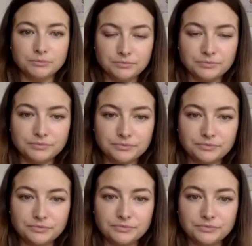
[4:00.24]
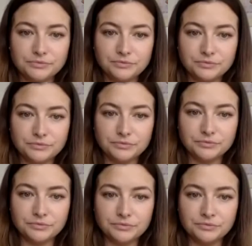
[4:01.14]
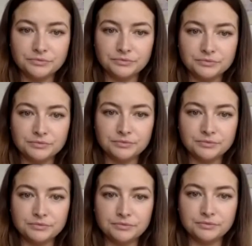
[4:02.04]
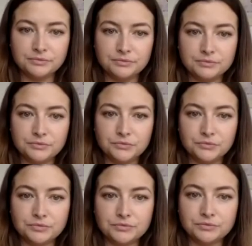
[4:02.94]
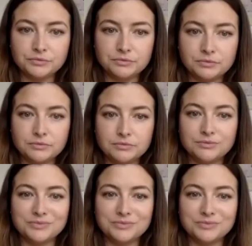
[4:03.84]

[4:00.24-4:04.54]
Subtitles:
This person isn't speaking.